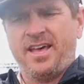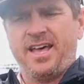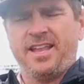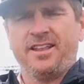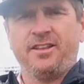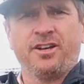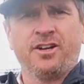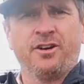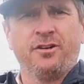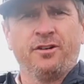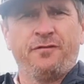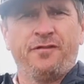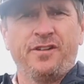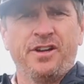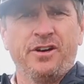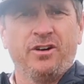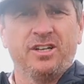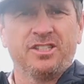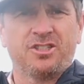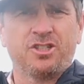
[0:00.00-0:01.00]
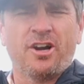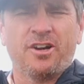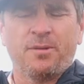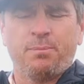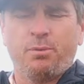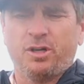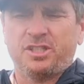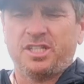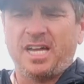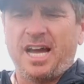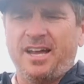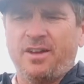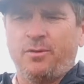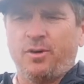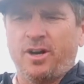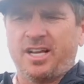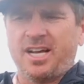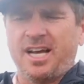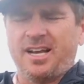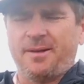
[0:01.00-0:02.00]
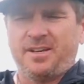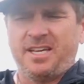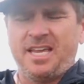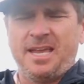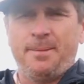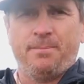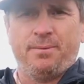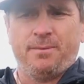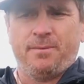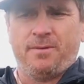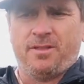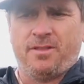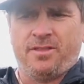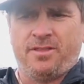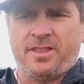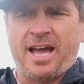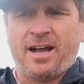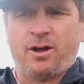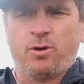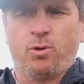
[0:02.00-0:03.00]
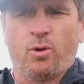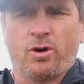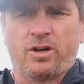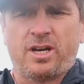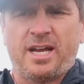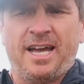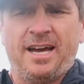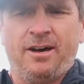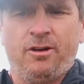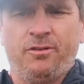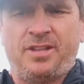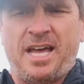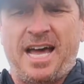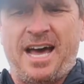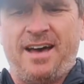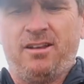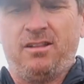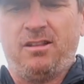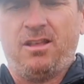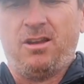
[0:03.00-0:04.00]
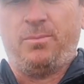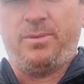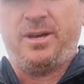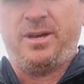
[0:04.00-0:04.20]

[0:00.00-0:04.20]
And you'll feel it start to push out. You want to kind of keep that cork held down a little